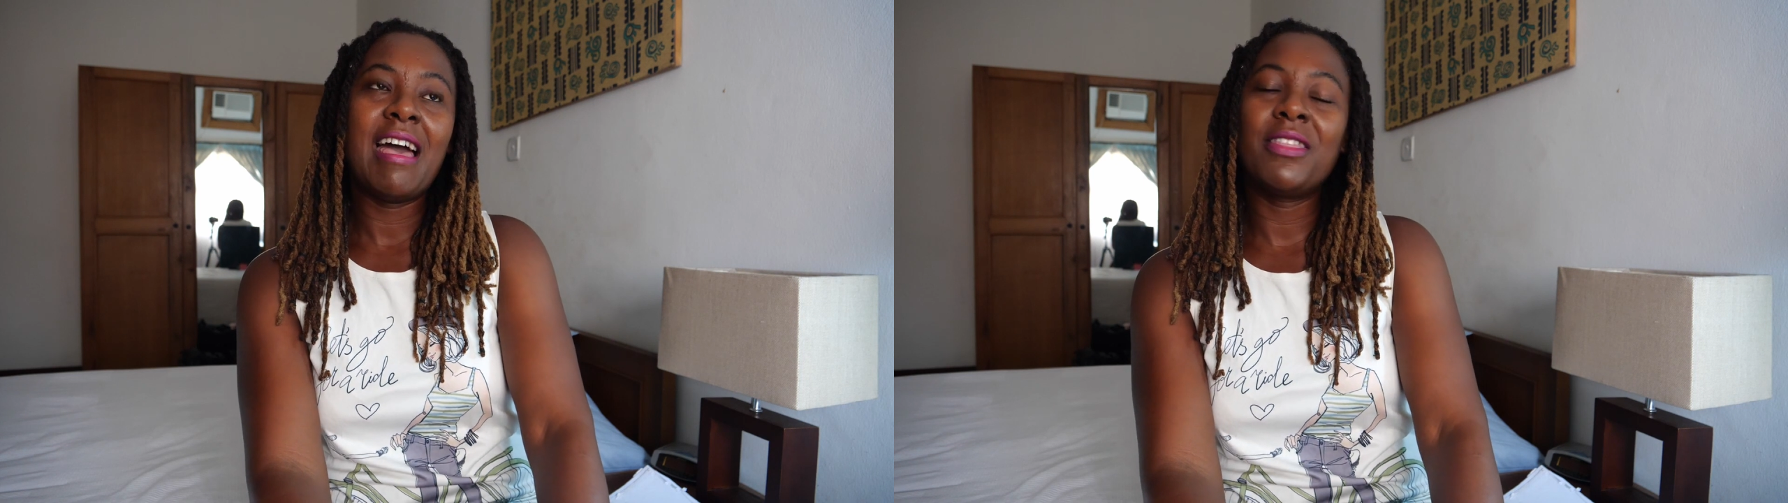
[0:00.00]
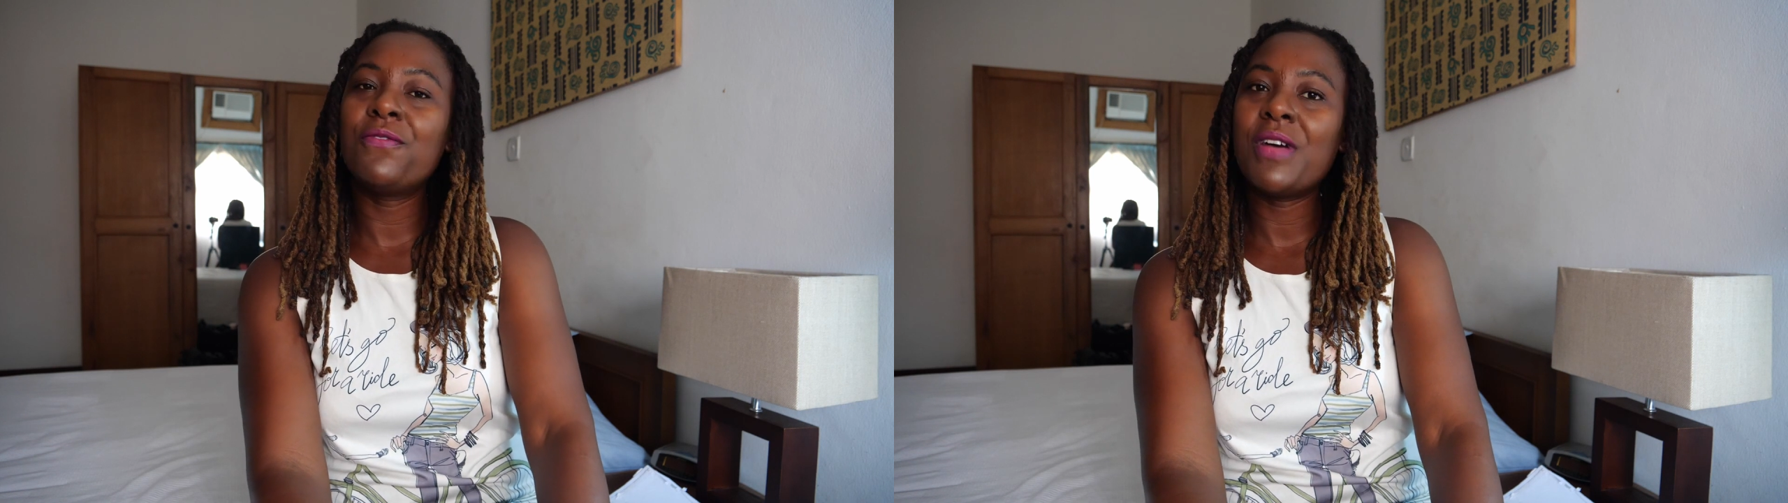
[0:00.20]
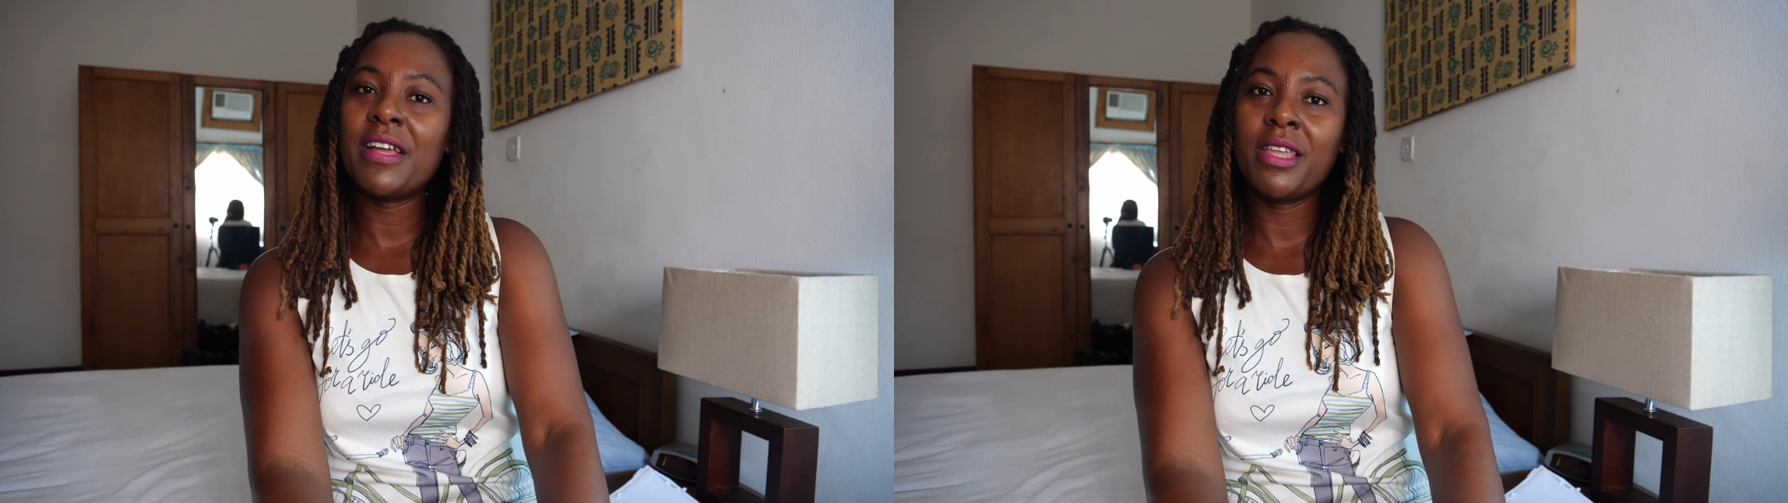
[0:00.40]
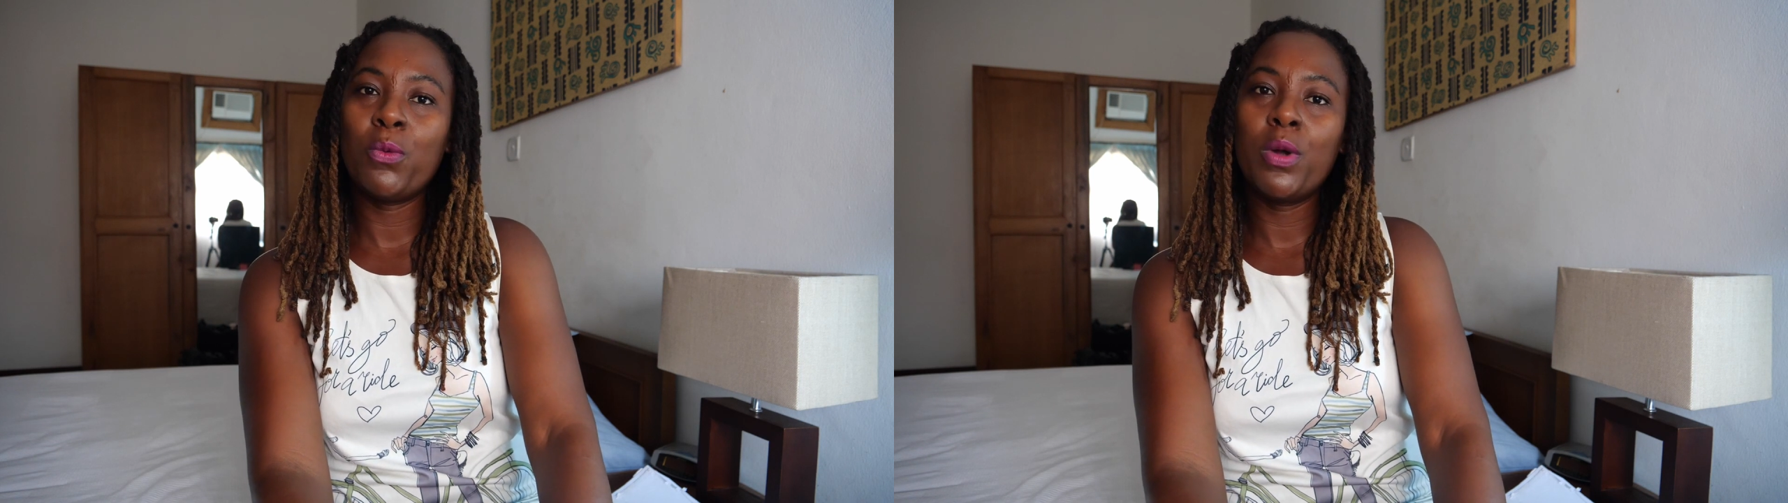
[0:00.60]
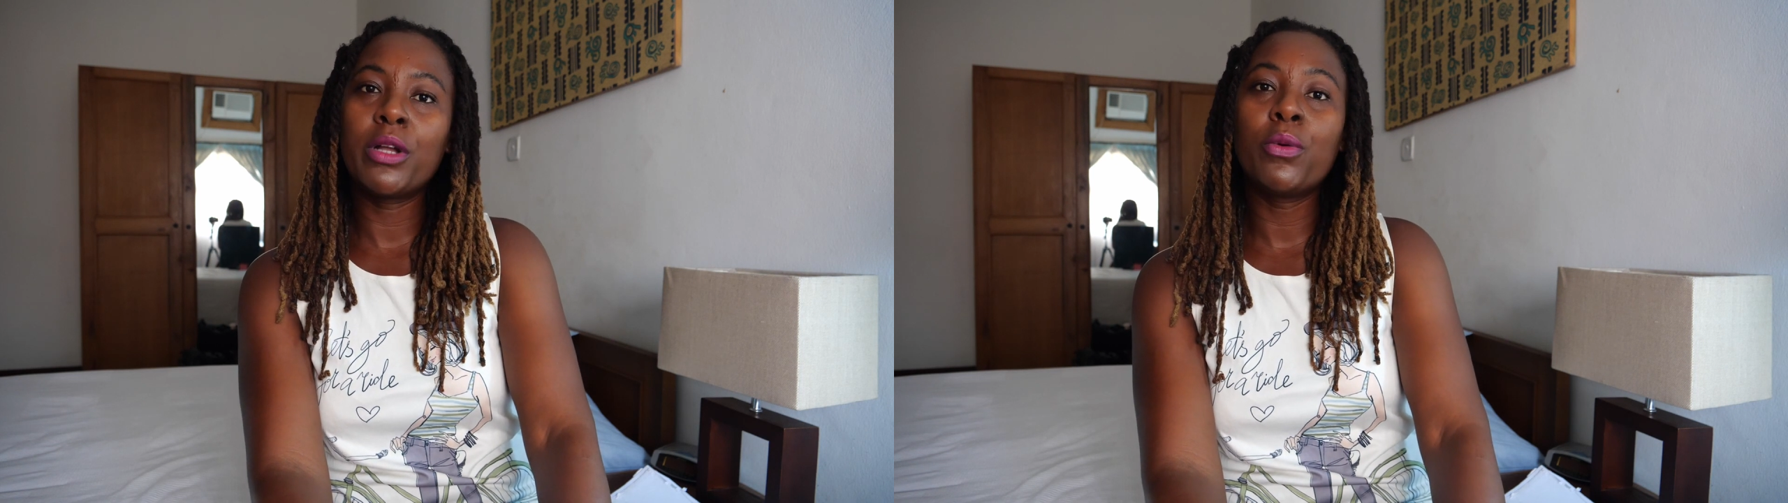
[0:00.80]
and the fact
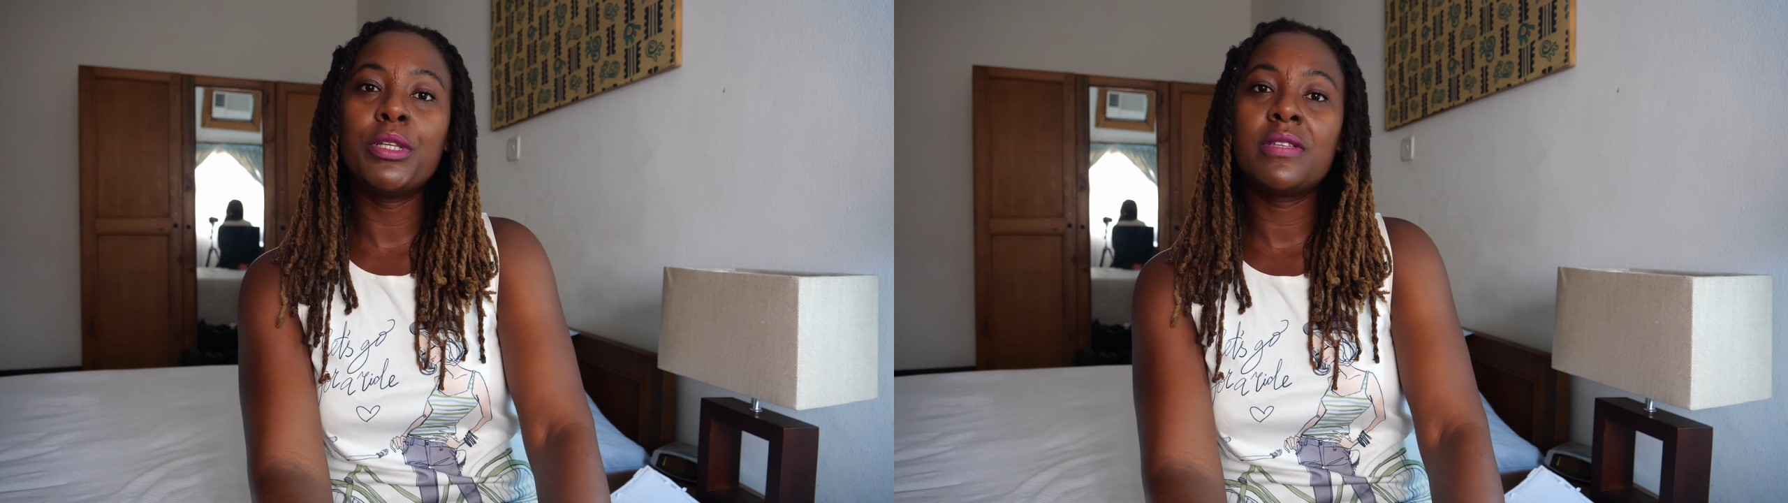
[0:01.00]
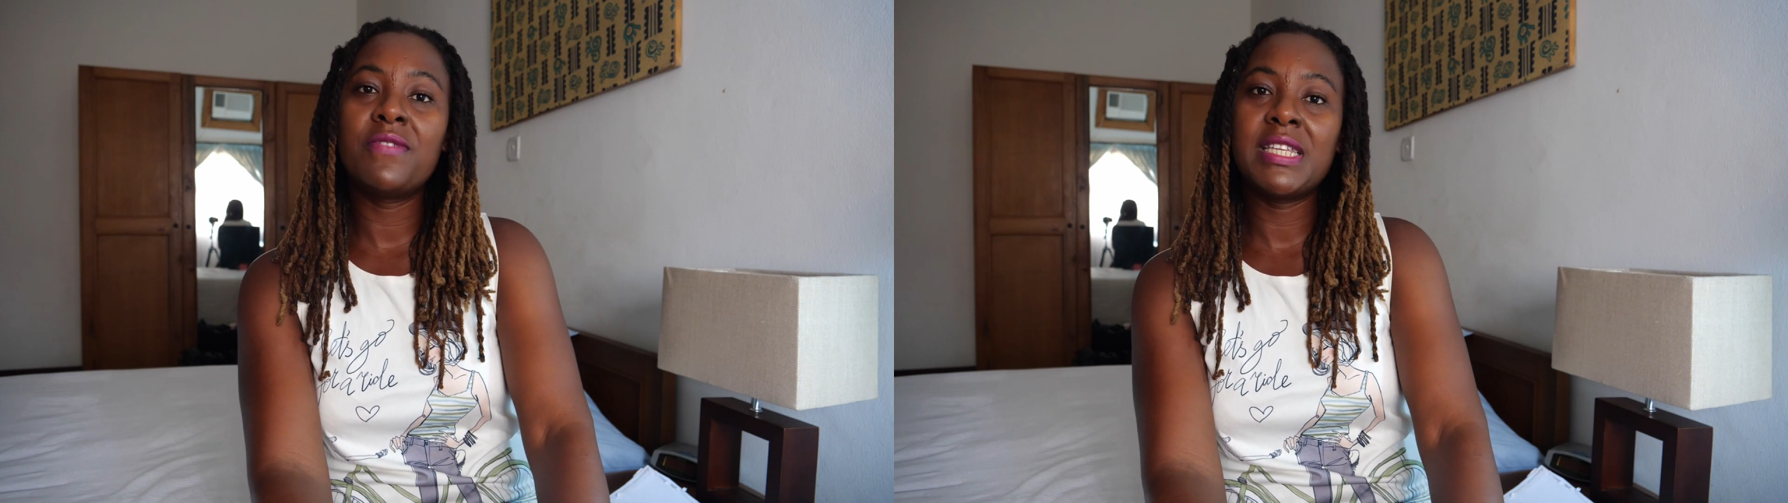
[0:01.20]
that we're going to